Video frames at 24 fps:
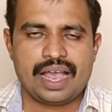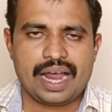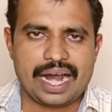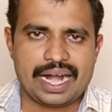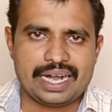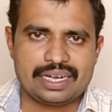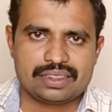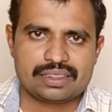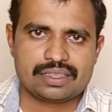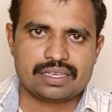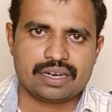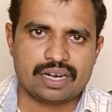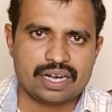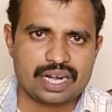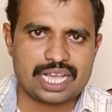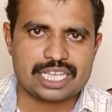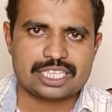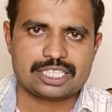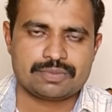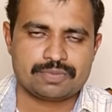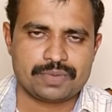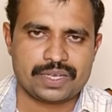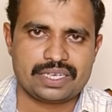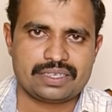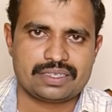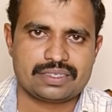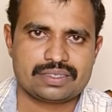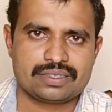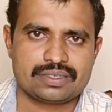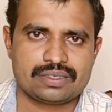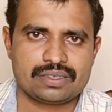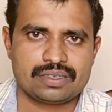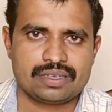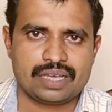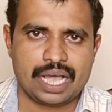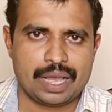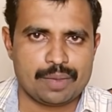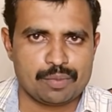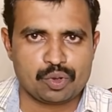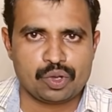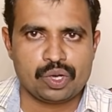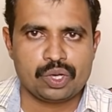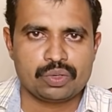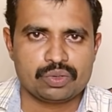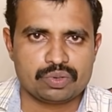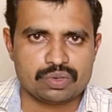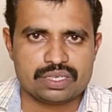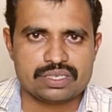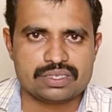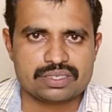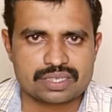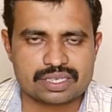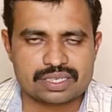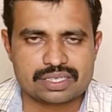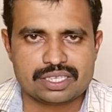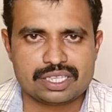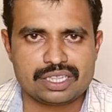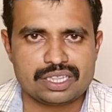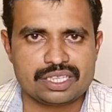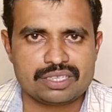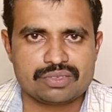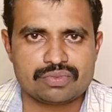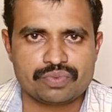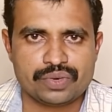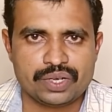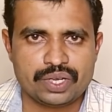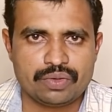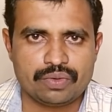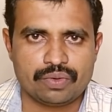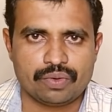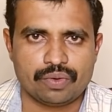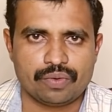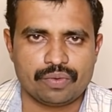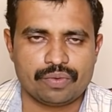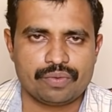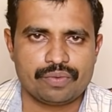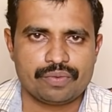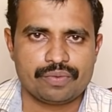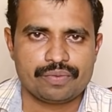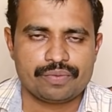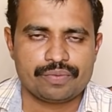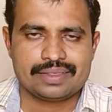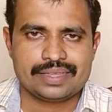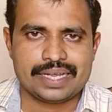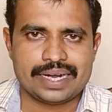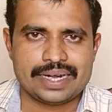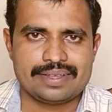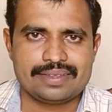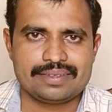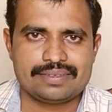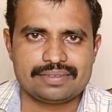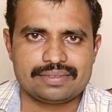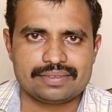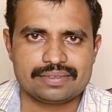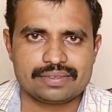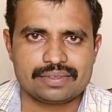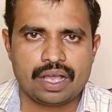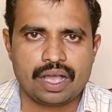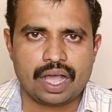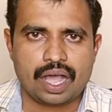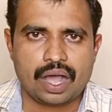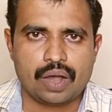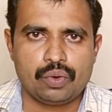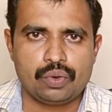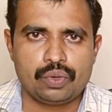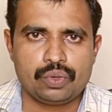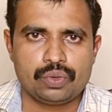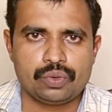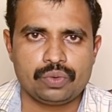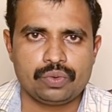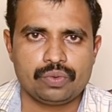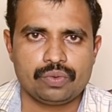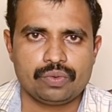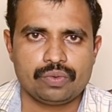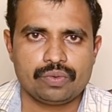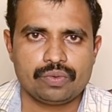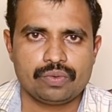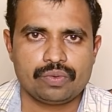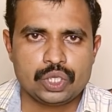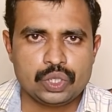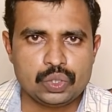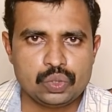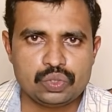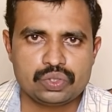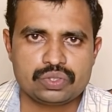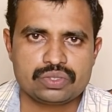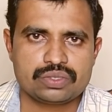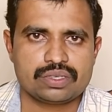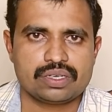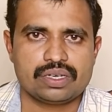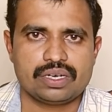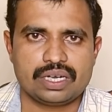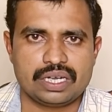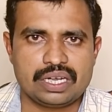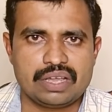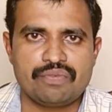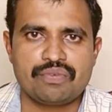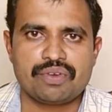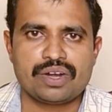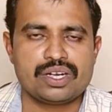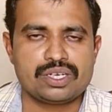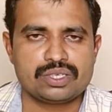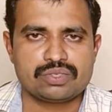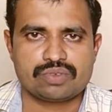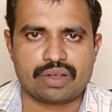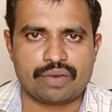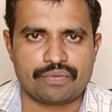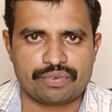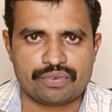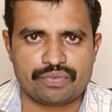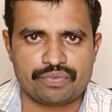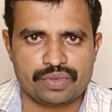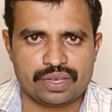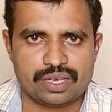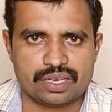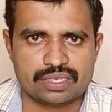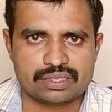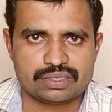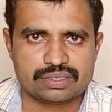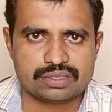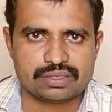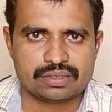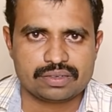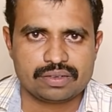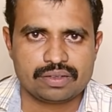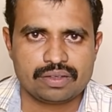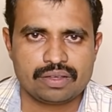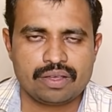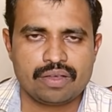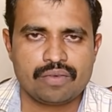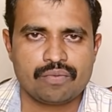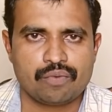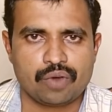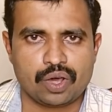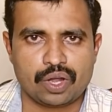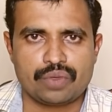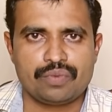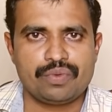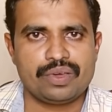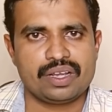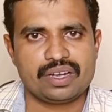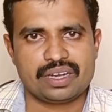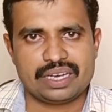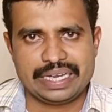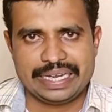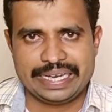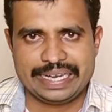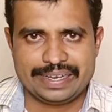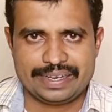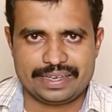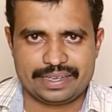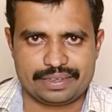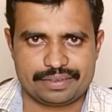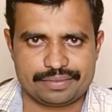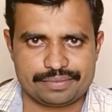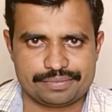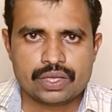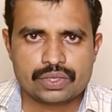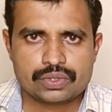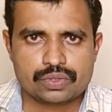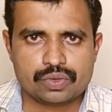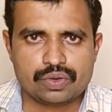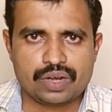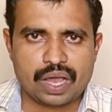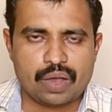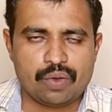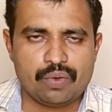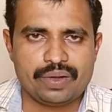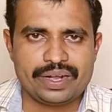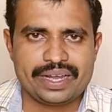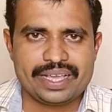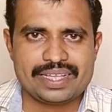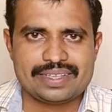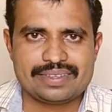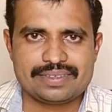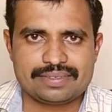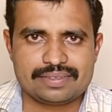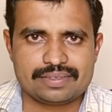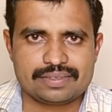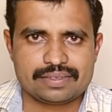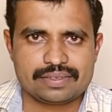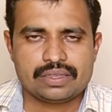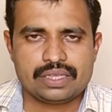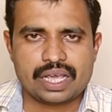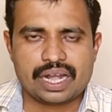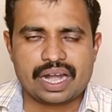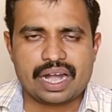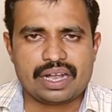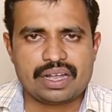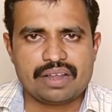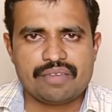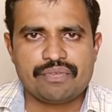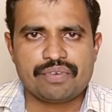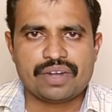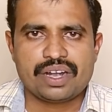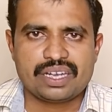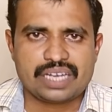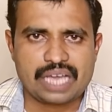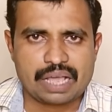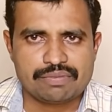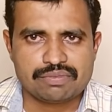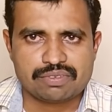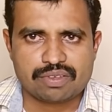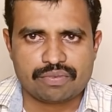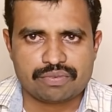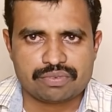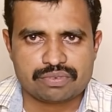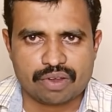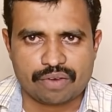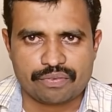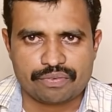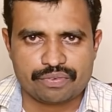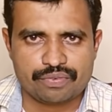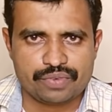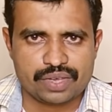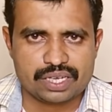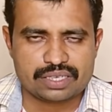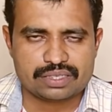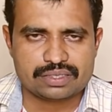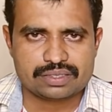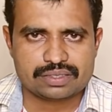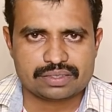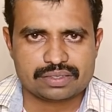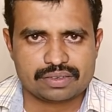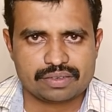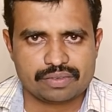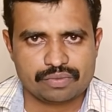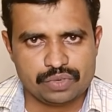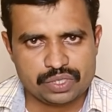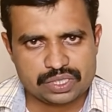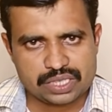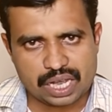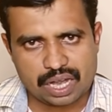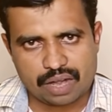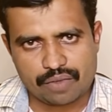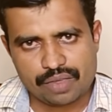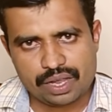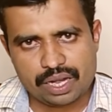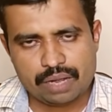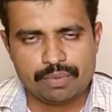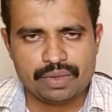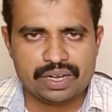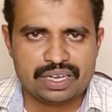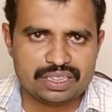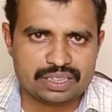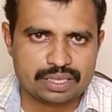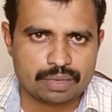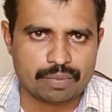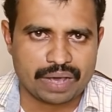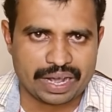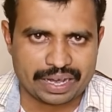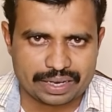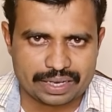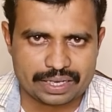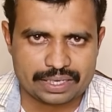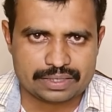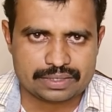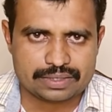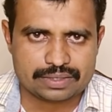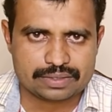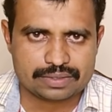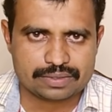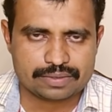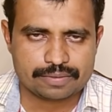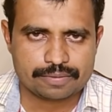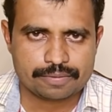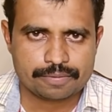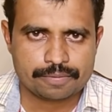And third aspect I am going to discuss in this video, that is how to use different softwares for your editing. So nowadays there are different types of softwares which are available in the market,